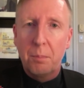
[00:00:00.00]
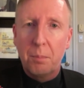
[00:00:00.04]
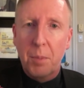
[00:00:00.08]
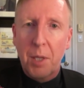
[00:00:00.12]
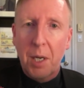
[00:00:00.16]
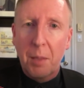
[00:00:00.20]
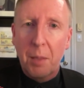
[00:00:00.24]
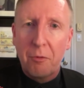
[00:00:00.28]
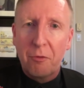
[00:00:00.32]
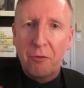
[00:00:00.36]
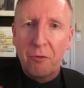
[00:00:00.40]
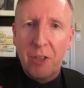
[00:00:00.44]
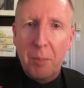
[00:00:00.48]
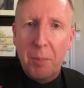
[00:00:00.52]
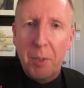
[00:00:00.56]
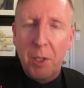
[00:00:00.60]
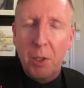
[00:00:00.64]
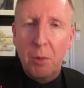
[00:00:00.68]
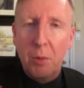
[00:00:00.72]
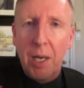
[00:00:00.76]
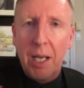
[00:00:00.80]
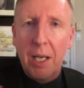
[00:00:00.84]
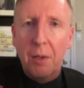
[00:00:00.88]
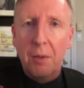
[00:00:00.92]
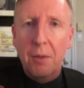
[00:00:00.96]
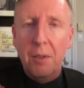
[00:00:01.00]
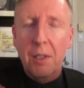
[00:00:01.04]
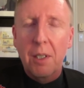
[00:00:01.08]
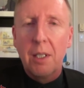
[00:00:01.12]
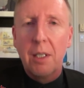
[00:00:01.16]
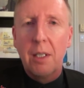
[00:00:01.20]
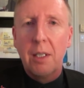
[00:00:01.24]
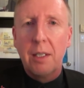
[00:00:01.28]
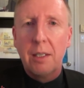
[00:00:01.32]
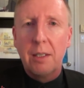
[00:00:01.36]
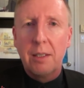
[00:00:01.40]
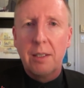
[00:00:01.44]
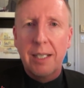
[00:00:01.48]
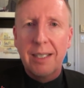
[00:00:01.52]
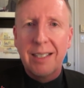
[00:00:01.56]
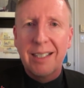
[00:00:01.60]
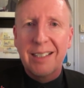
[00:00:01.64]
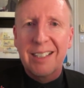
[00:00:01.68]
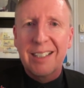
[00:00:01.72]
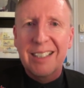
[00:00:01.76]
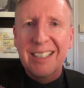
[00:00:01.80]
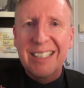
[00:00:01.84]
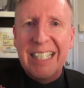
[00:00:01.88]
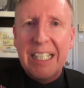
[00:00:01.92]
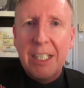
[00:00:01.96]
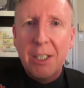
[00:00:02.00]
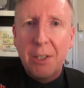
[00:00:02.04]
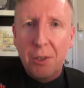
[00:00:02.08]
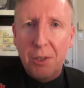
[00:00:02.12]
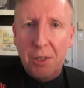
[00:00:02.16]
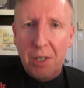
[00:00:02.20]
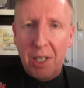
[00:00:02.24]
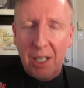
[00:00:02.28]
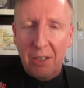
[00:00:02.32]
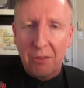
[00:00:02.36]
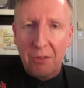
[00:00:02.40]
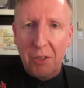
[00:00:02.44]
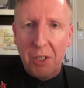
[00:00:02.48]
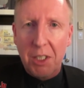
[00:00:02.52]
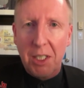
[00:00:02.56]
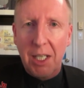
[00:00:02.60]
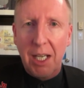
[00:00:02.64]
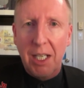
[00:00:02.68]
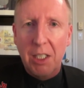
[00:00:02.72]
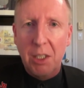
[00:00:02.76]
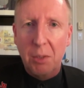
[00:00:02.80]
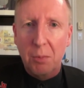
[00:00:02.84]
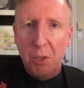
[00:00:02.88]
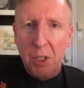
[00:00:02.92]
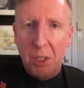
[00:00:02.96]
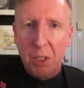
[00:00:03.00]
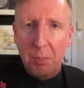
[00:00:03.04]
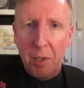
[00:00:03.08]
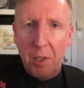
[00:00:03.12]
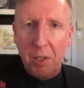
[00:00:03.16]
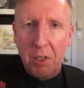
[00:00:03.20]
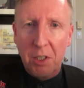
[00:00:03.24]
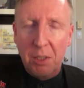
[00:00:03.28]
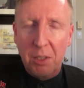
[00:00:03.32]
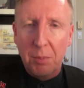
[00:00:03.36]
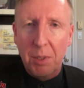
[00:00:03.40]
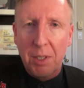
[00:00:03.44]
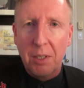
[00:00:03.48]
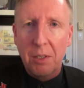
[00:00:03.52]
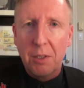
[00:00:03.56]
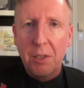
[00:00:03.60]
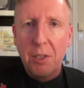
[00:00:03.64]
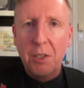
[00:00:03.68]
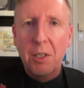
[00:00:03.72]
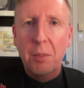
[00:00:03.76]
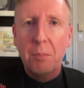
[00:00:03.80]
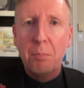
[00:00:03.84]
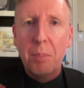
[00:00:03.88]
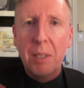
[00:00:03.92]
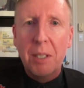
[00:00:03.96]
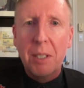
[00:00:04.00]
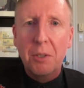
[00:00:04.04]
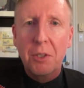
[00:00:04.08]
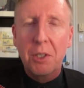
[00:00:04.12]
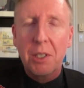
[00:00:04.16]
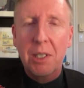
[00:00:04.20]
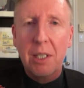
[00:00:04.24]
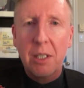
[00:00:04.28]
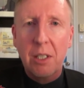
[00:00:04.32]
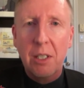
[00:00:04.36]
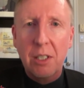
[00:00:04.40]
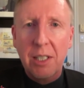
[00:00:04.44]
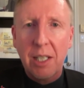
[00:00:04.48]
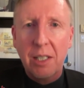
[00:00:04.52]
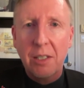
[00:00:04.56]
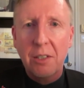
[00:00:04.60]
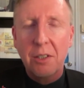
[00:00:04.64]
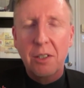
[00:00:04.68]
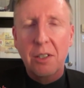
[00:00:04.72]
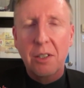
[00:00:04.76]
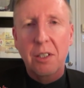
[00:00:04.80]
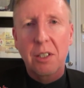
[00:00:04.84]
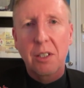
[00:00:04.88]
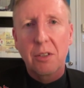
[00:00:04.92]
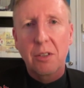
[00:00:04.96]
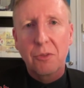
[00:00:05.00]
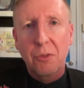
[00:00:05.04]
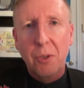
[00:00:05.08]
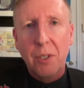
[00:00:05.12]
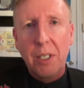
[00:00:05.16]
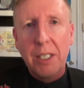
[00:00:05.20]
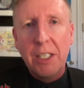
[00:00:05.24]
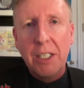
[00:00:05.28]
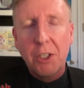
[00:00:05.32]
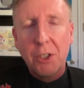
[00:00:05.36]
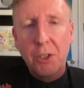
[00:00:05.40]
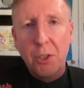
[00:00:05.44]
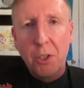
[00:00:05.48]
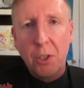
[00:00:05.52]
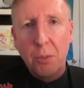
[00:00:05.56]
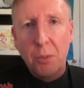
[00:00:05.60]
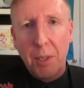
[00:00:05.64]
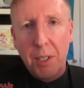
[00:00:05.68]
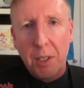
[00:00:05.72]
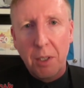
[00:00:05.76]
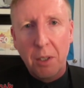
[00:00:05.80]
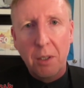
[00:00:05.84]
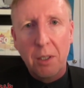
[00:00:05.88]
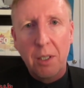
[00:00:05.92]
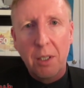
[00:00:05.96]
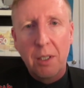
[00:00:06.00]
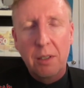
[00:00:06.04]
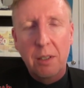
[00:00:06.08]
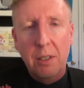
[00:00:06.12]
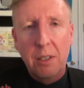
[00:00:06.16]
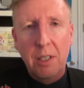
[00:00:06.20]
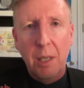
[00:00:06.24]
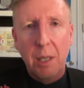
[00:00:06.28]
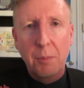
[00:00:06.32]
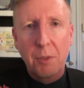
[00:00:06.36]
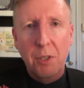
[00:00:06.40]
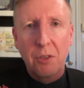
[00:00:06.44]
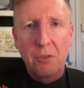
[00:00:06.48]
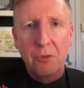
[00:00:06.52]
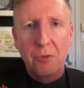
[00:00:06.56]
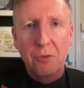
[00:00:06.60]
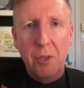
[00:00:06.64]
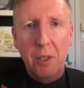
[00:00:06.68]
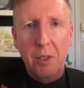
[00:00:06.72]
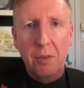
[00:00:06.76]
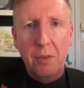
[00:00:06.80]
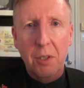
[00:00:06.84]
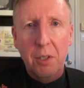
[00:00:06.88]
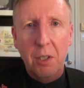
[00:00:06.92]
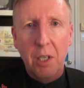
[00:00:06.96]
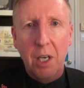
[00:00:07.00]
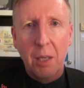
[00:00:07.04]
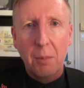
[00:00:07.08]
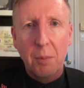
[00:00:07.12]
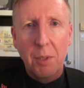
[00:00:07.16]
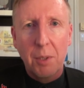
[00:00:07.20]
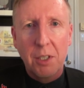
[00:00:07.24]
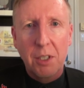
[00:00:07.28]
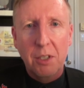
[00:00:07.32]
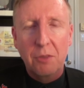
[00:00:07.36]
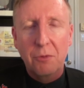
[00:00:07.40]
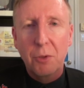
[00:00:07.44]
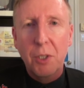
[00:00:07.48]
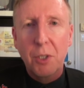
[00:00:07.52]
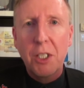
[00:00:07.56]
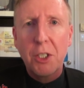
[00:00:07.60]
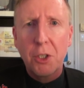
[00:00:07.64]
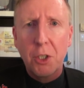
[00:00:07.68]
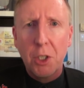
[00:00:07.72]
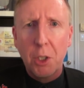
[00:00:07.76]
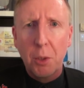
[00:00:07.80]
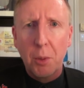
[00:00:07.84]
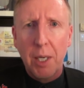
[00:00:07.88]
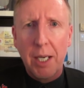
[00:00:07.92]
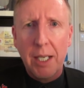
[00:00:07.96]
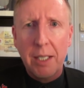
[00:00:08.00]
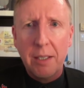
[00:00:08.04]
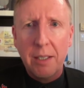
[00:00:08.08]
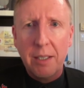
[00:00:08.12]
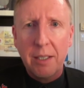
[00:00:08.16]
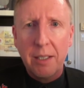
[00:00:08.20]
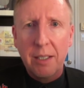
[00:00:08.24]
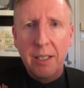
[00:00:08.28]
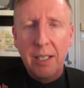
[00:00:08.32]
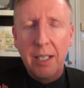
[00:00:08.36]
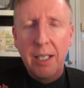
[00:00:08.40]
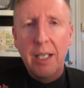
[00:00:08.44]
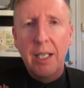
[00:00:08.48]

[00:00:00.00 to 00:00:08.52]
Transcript: but flip it around say that the leader's office has a responsibility to build a consensus for each new bill that comes in front of the commons, for each new idea,